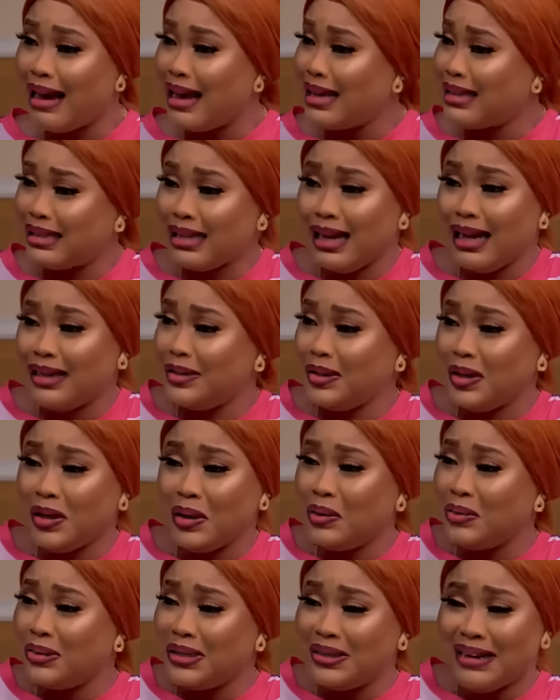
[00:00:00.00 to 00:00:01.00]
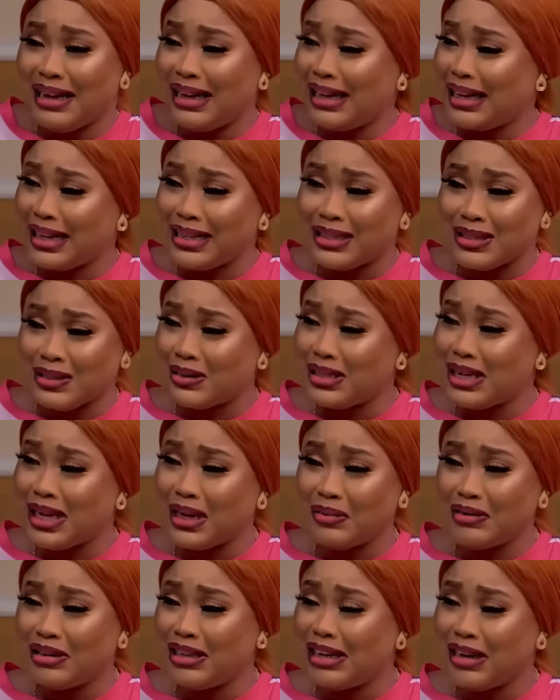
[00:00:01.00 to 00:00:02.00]
I said no, that I can't do
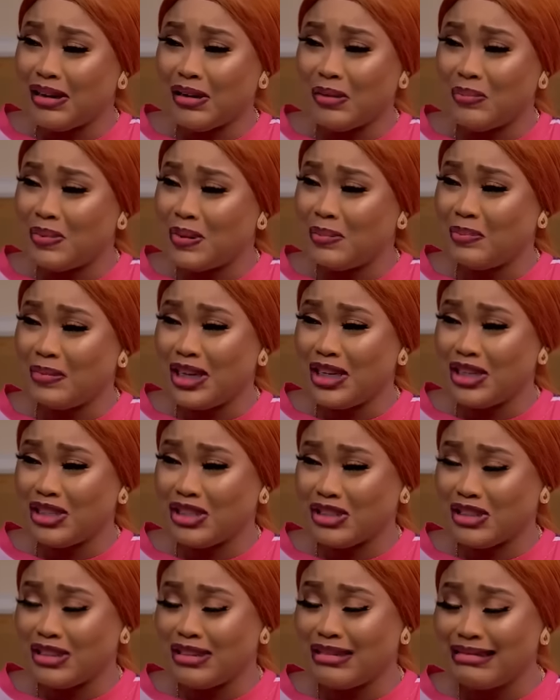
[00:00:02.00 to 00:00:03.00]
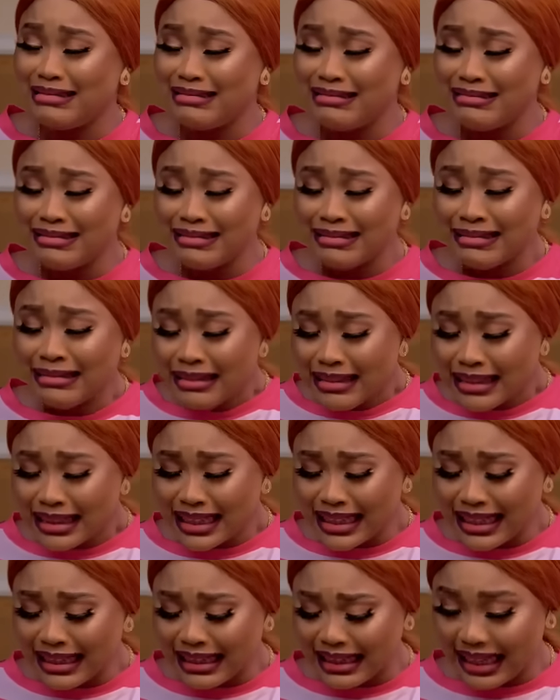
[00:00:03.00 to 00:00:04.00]
that without your permission.
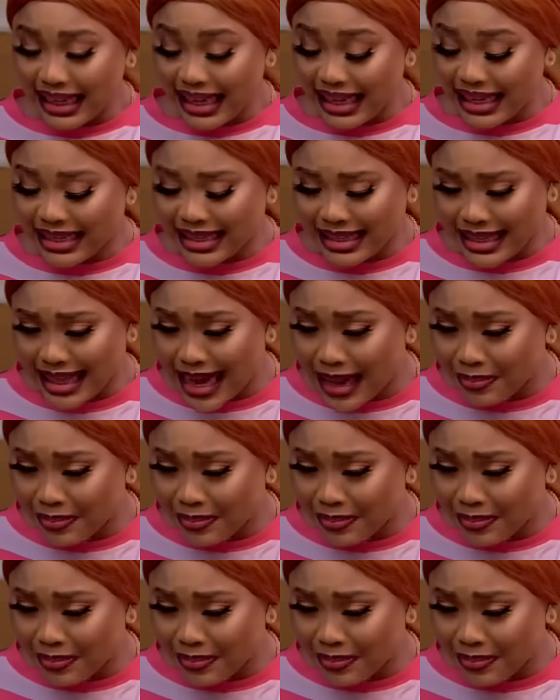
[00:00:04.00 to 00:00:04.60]
He